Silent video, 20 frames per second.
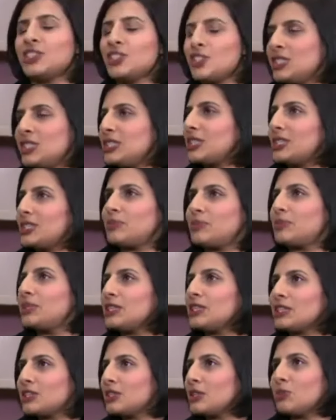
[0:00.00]
She can
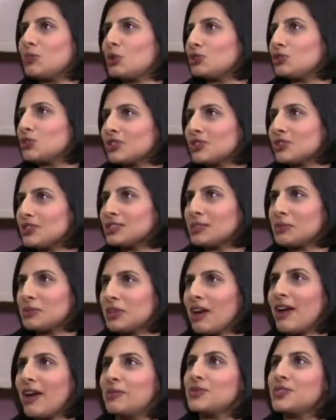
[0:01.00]
be a little emotional
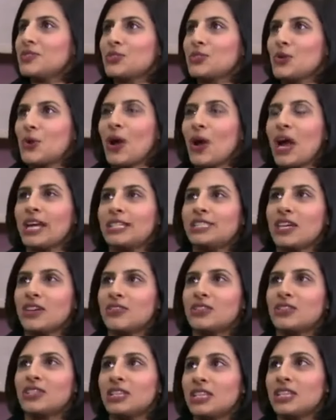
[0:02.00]
sometimes, so I
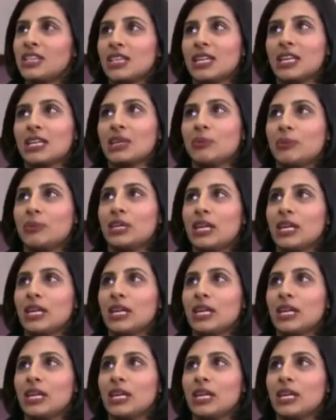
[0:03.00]
definitely think